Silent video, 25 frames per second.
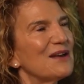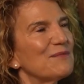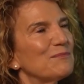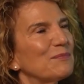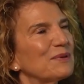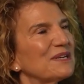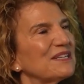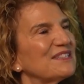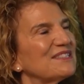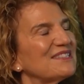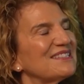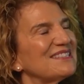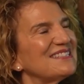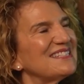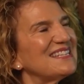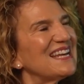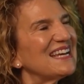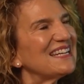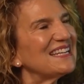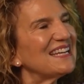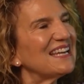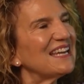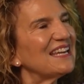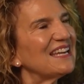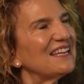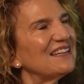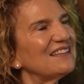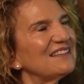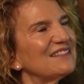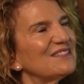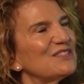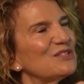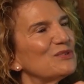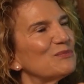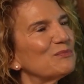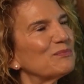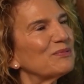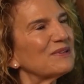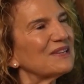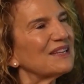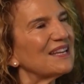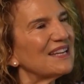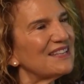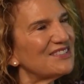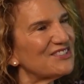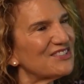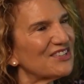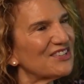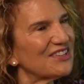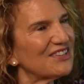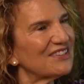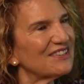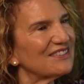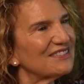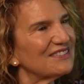But it's dedicated to pleasure.